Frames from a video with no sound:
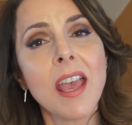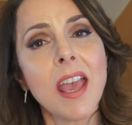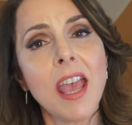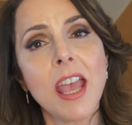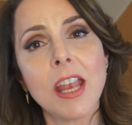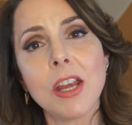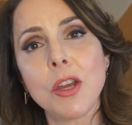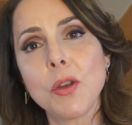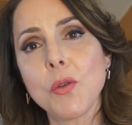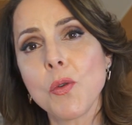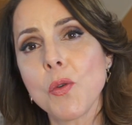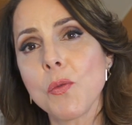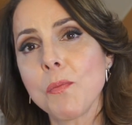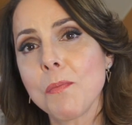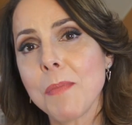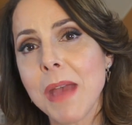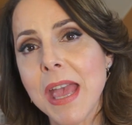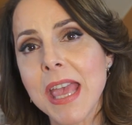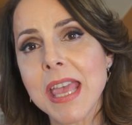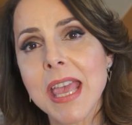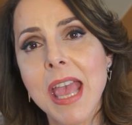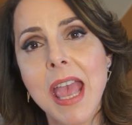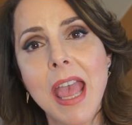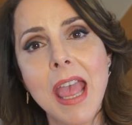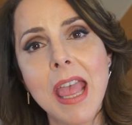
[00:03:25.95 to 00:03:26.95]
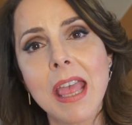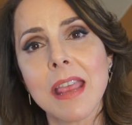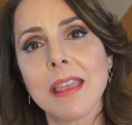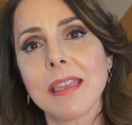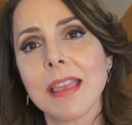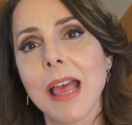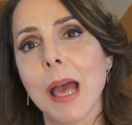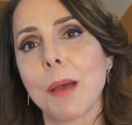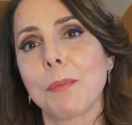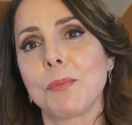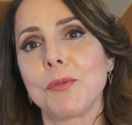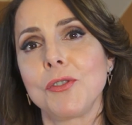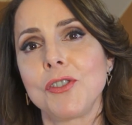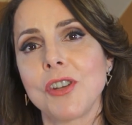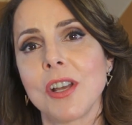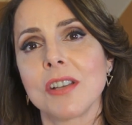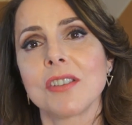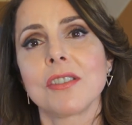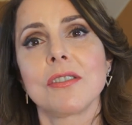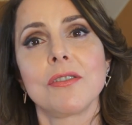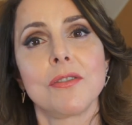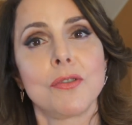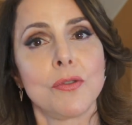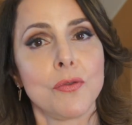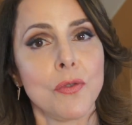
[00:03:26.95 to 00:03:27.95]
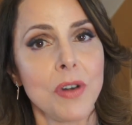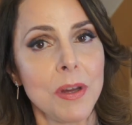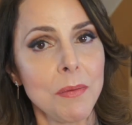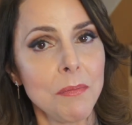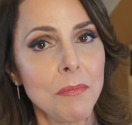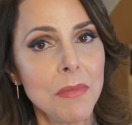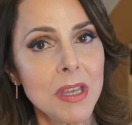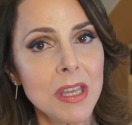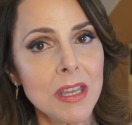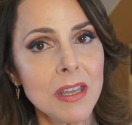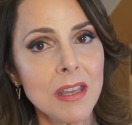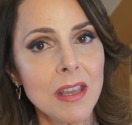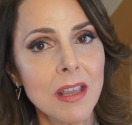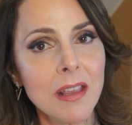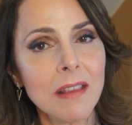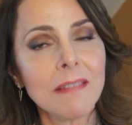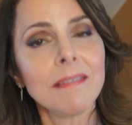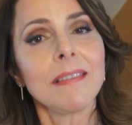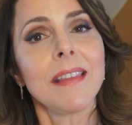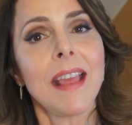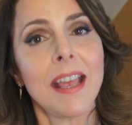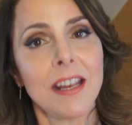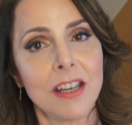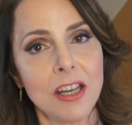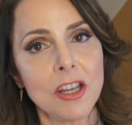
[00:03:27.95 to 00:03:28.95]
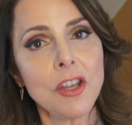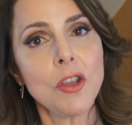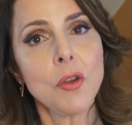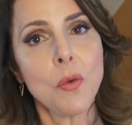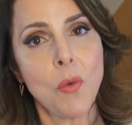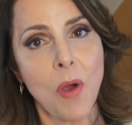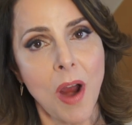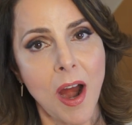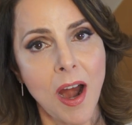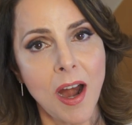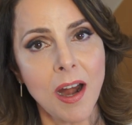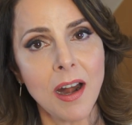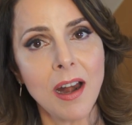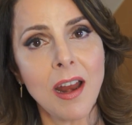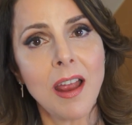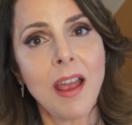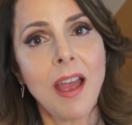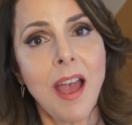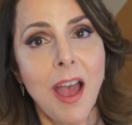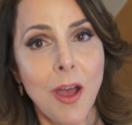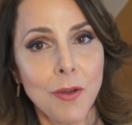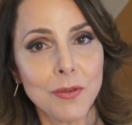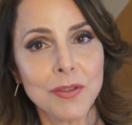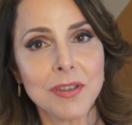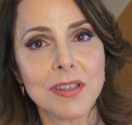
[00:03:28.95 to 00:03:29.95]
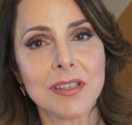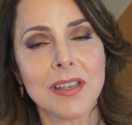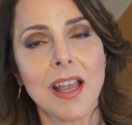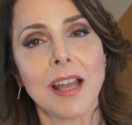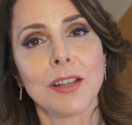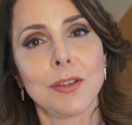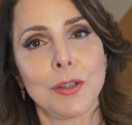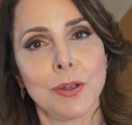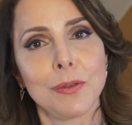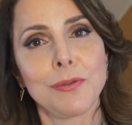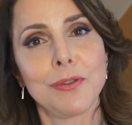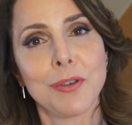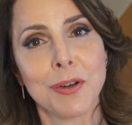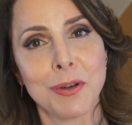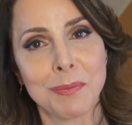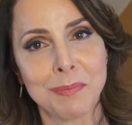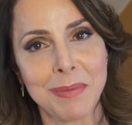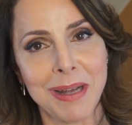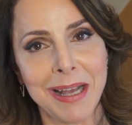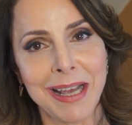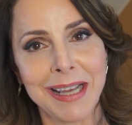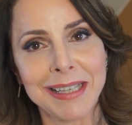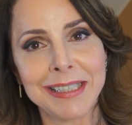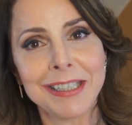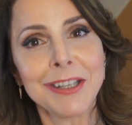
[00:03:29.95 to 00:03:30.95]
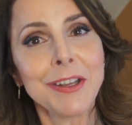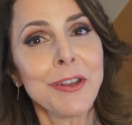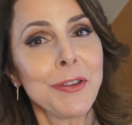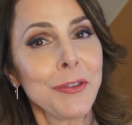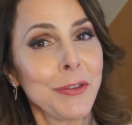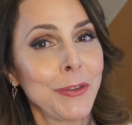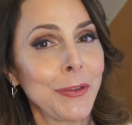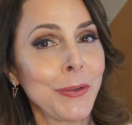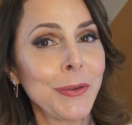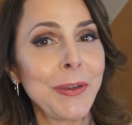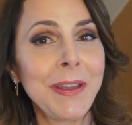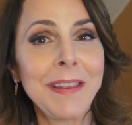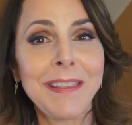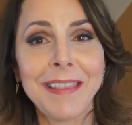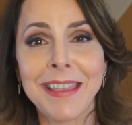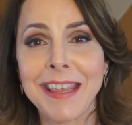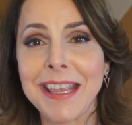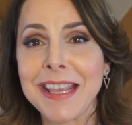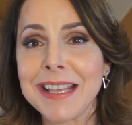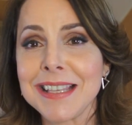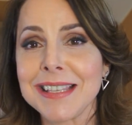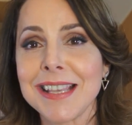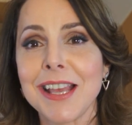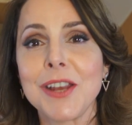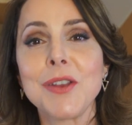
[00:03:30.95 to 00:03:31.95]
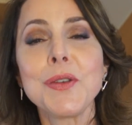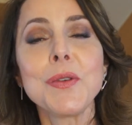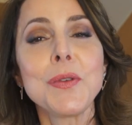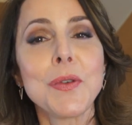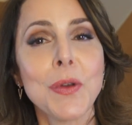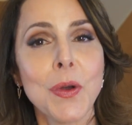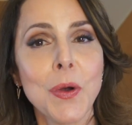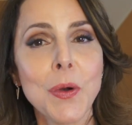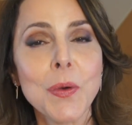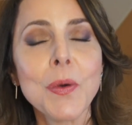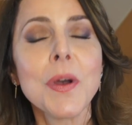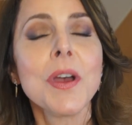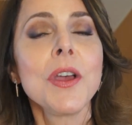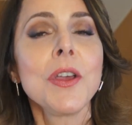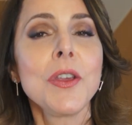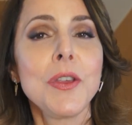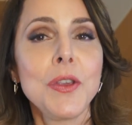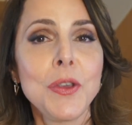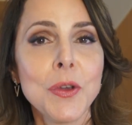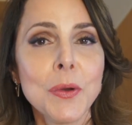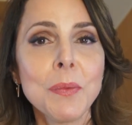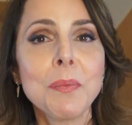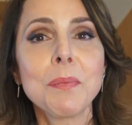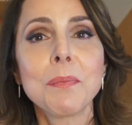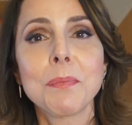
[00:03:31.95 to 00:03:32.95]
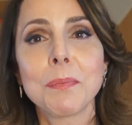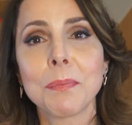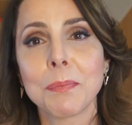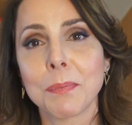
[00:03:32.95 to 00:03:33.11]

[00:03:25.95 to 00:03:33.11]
and you may end up just dreaming that you are outside of your body doing things that you know you